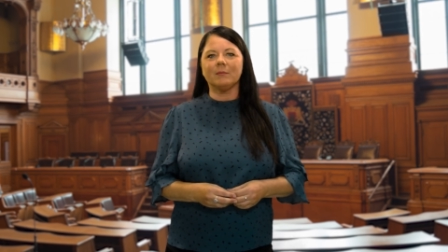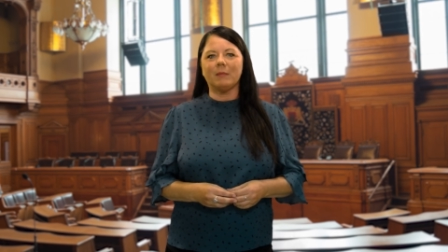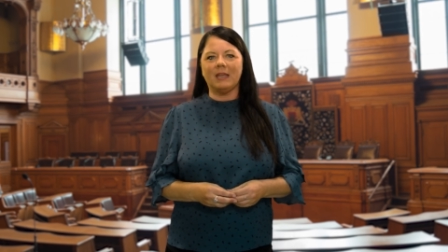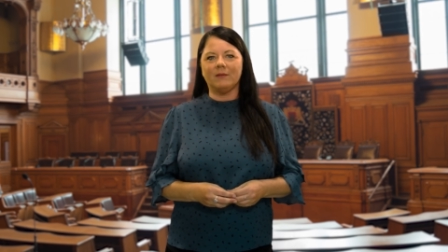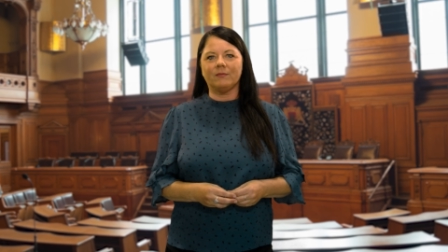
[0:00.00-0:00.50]

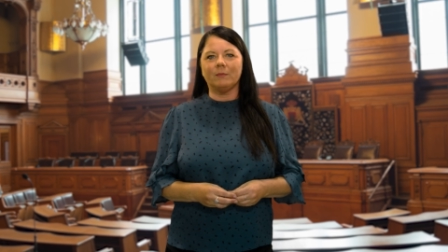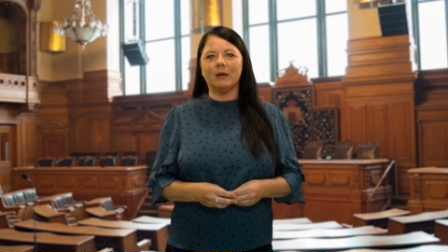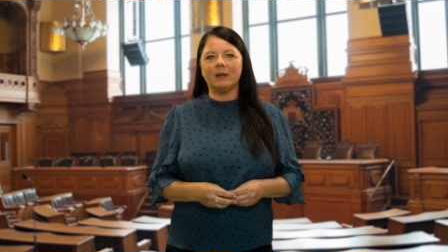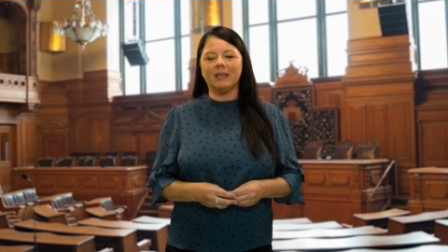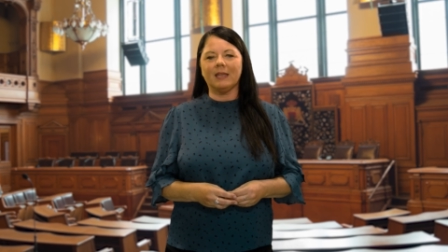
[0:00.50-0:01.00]
men for
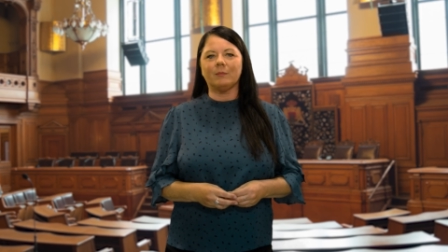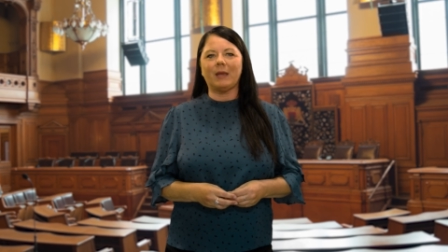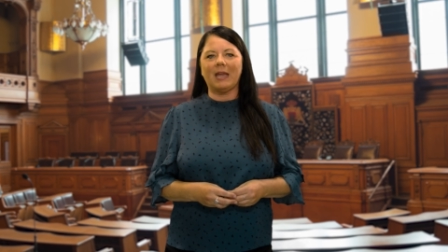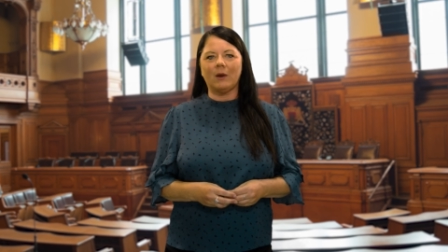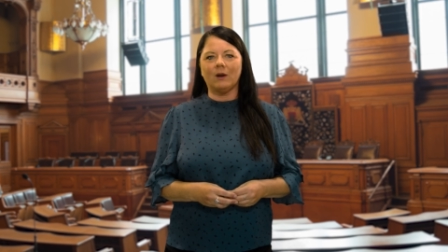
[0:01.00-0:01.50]
money and
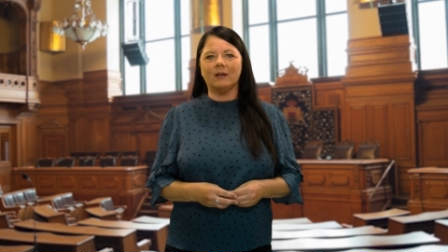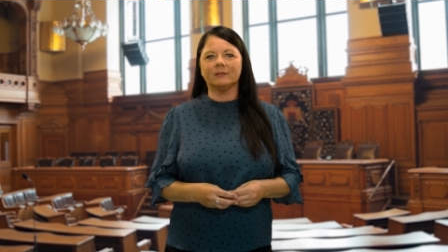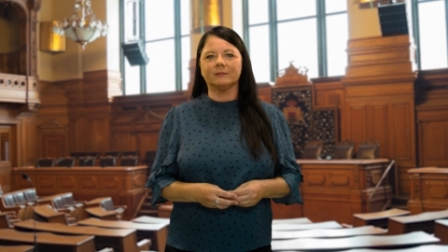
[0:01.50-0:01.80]
power.